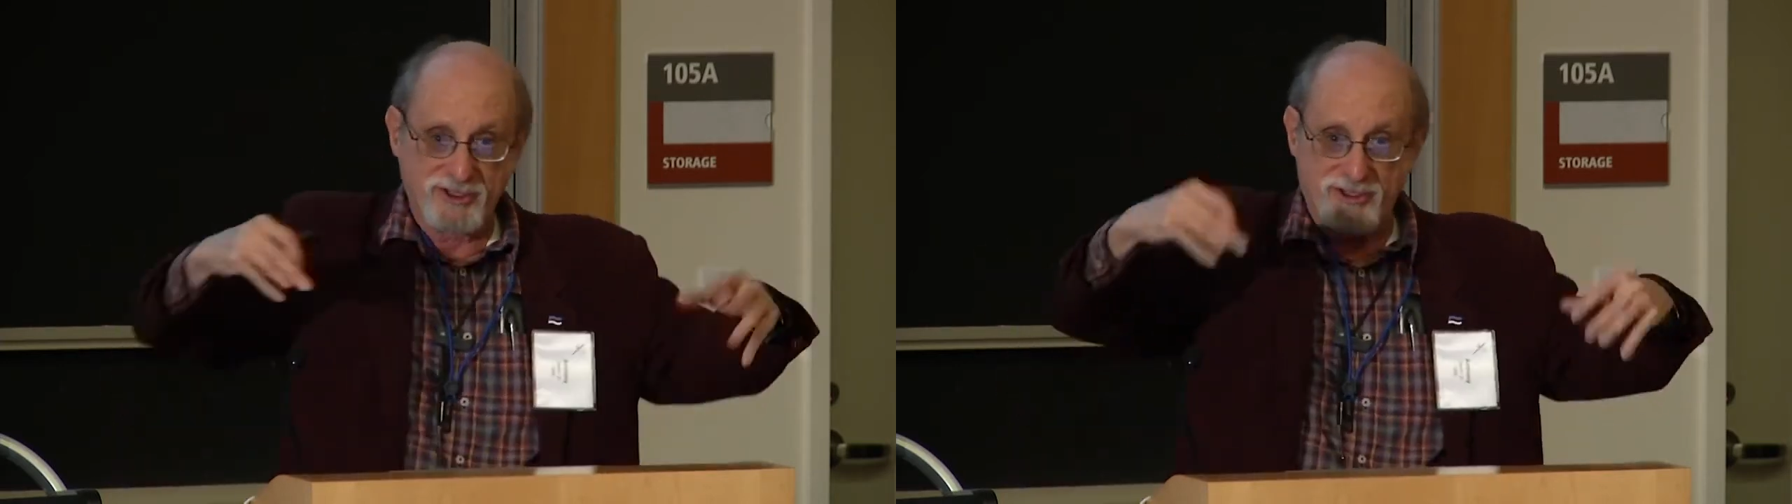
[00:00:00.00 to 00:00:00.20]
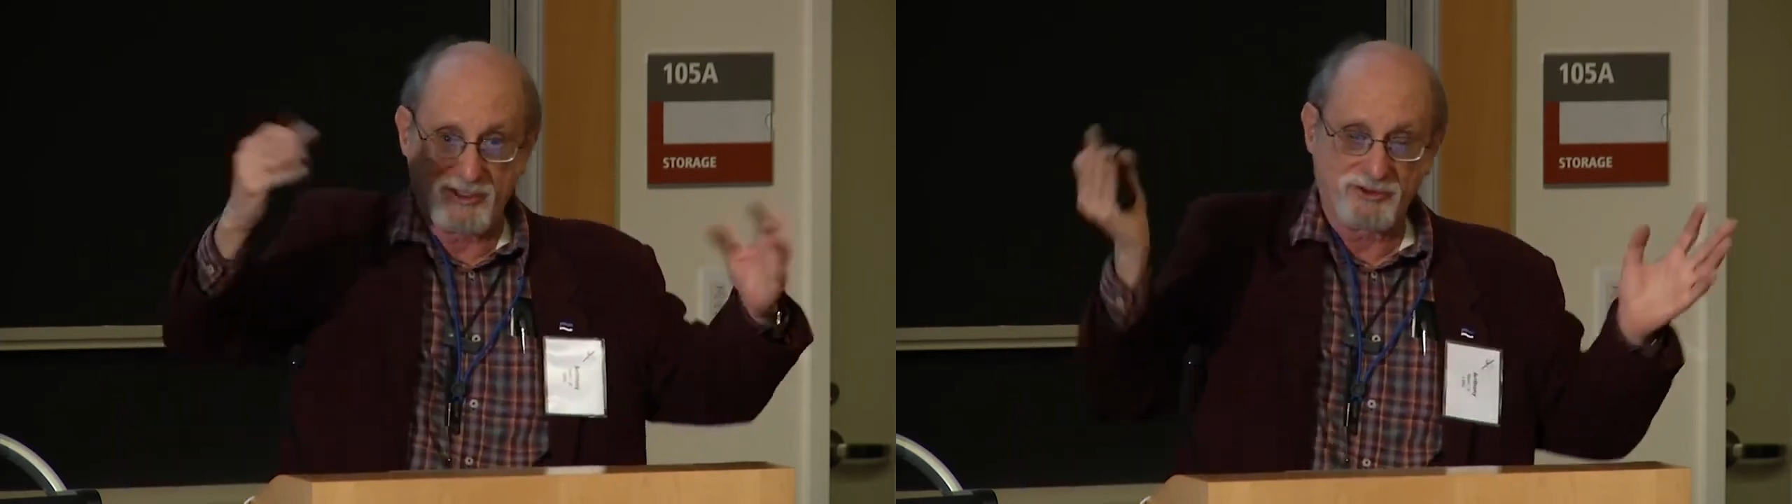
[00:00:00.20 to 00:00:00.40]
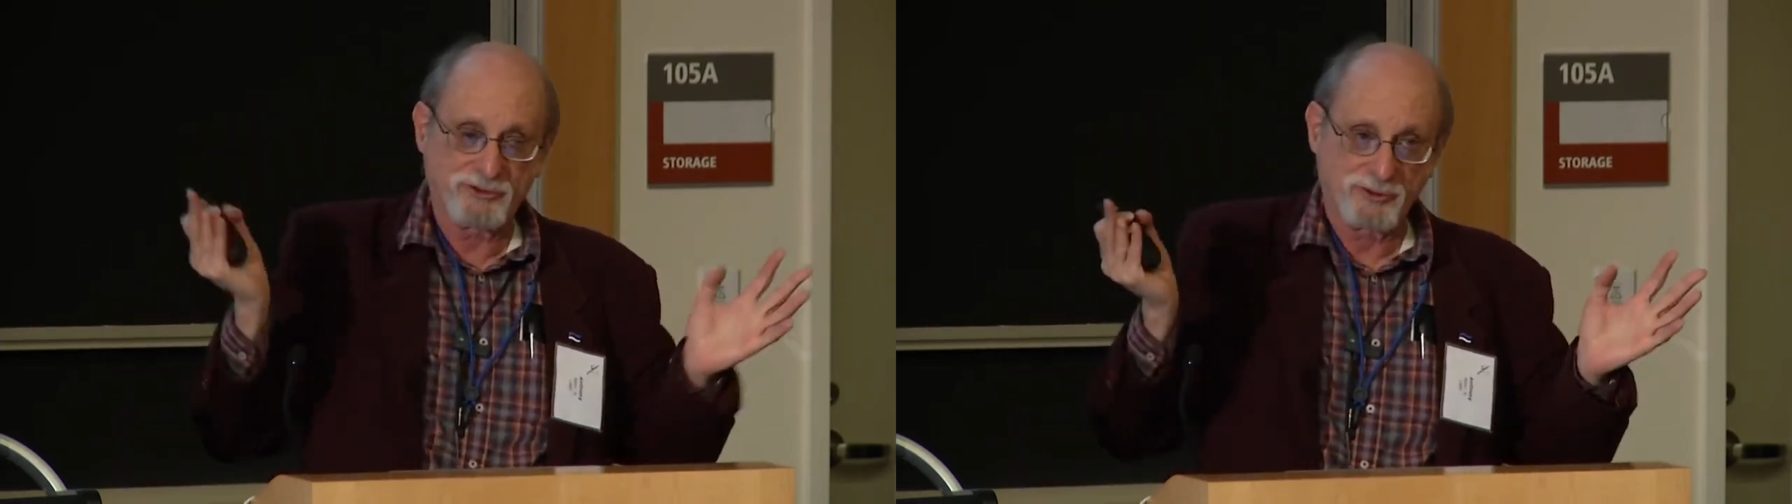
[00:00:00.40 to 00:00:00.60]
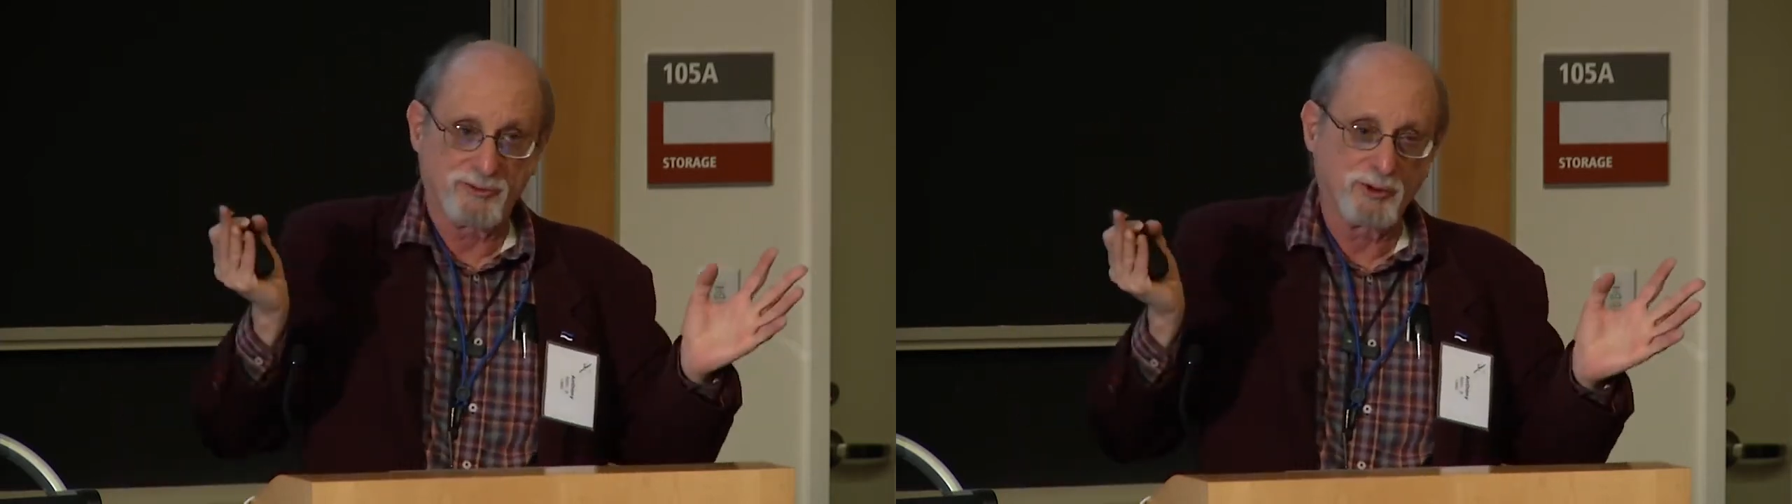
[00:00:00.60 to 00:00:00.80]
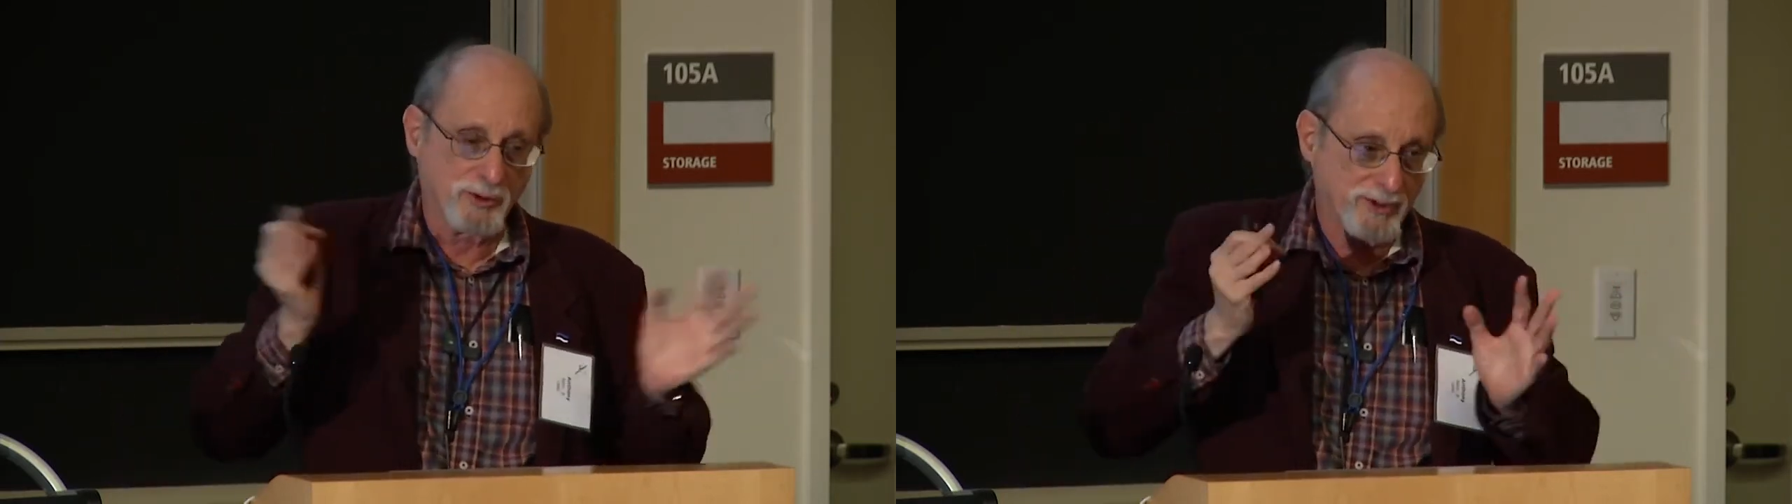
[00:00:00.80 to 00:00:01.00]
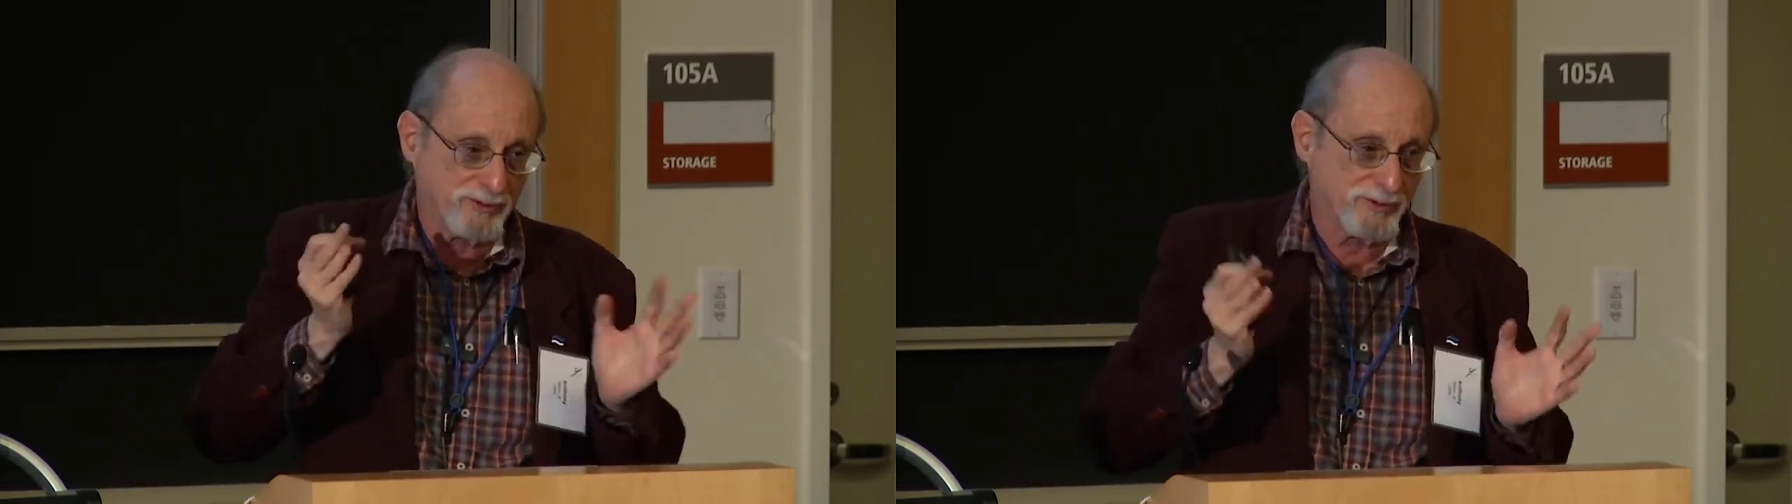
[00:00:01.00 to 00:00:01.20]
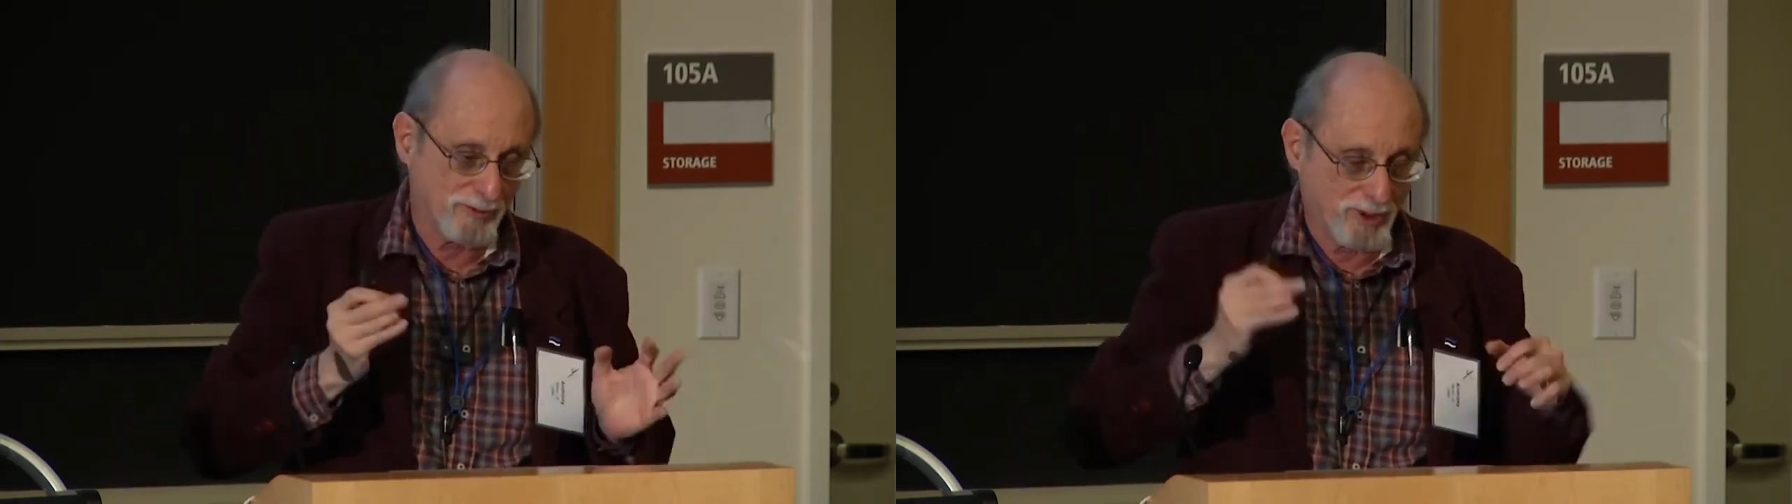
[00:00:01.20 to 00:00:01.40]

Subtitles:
in these sort of peripheral,